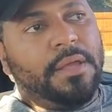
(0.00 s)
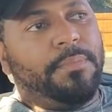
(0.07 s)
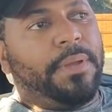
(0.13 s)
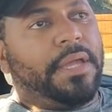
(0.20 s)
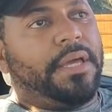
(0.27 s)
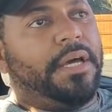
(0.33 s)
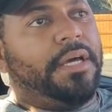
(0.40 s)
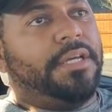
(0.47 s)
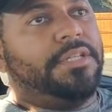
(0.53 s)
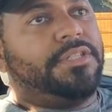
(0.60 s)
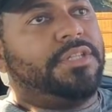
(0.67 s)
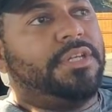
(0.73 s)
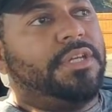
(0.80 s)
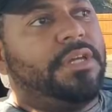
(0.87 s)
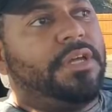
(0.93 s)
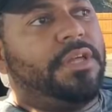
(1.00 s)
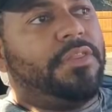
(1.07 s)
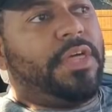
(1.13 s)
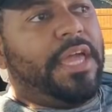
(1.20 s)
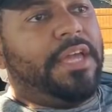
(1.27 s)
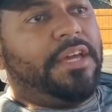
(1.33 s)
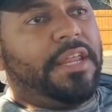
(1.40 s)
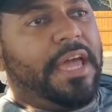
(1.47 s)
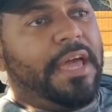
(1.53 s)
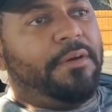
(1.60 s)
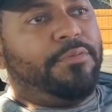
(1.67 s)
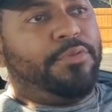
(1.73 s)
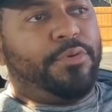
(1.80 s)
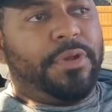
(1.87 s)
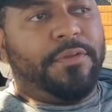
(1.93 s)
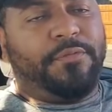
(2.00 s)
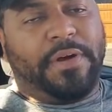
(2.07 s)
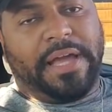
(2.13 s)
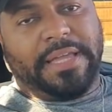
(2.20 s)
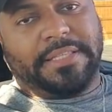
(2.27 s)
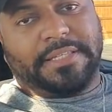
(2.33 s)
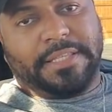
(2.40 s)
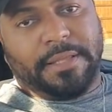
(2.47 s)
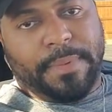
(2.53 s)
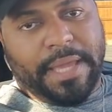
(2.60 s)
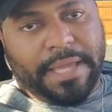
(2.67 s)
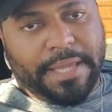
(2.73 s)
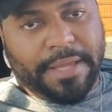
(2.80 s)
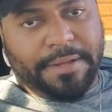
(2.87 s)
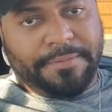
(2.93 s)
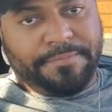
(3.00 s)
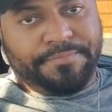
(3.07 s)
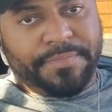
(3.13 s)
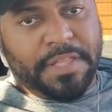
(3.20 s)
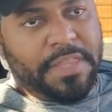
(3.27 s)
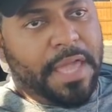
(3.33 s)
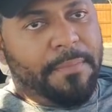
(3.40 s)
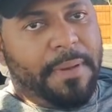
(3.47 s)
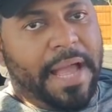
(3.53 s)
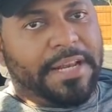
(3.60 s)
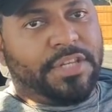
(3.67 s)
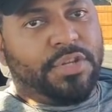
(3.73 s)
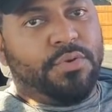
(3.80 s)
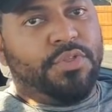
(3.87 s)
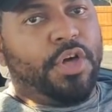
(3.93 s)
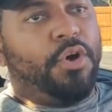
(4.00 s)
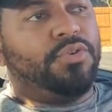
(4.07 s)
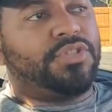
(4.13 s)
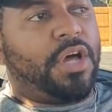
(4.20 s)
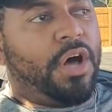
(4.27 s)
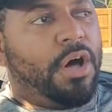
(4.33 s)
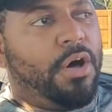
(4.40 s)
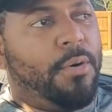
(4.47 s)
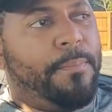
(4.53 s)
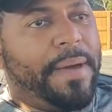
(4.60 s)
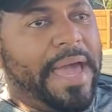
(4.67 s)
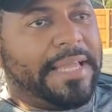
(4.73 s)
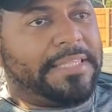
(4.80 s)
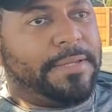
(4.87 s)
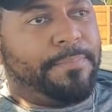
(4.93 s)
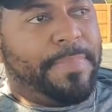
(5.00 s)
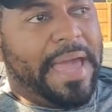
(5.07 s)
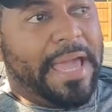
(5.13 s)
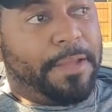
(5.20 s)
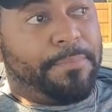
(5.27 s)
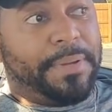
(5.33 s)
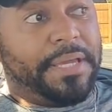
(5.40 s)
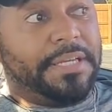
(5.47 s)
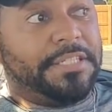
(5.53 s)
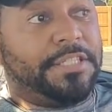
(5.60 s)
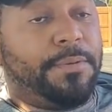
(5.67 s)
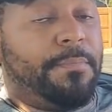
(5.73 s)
Because they could have three fights in the making, and they might do those all back-to-back because the